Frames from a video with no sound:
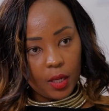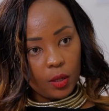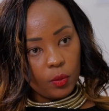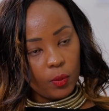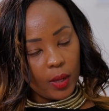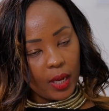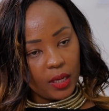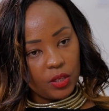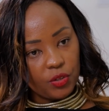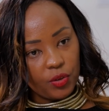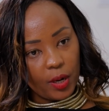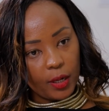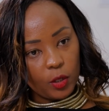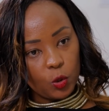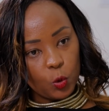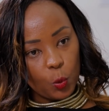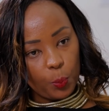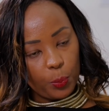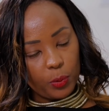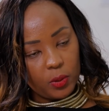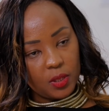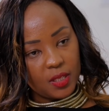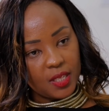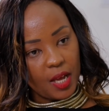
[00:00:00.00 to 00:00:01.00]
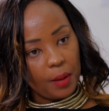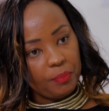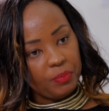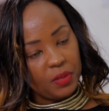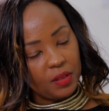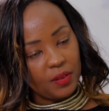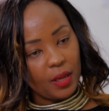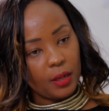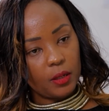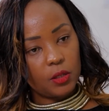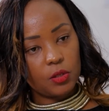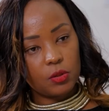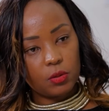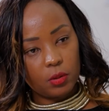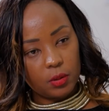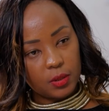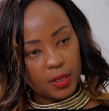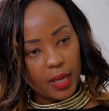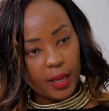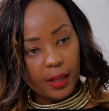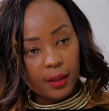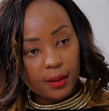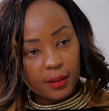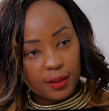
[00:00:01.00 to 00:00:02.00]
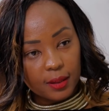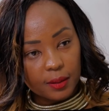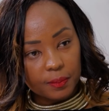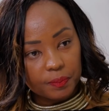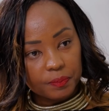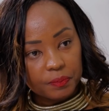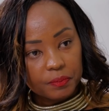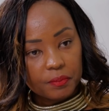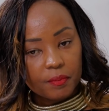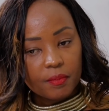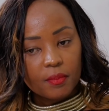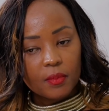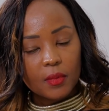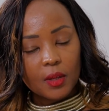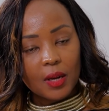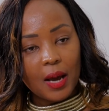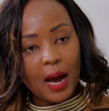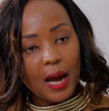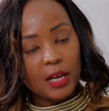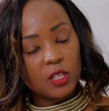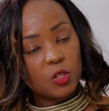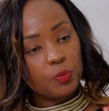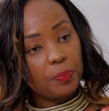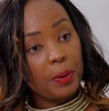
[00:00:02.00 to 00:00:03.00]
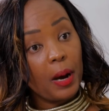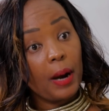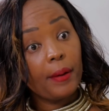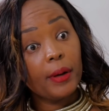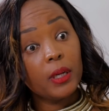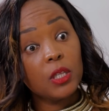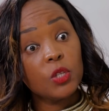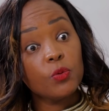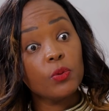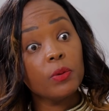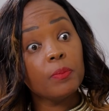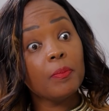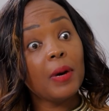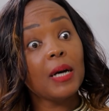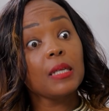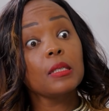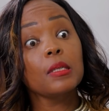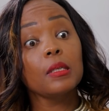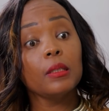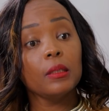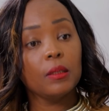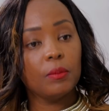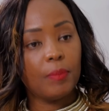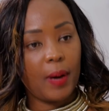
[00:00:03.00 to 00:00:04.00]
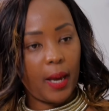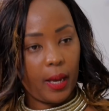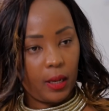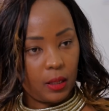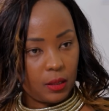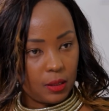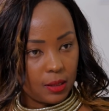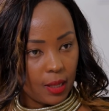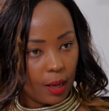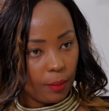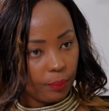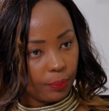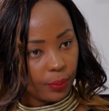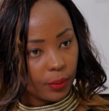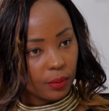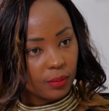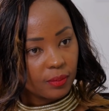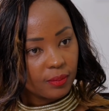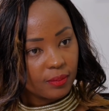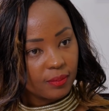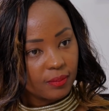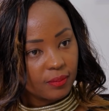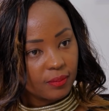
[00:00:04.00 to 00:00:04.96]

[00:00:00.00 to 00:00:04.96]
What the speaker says: then we are trying to put something that is not healthy. As parents, we must lead by example.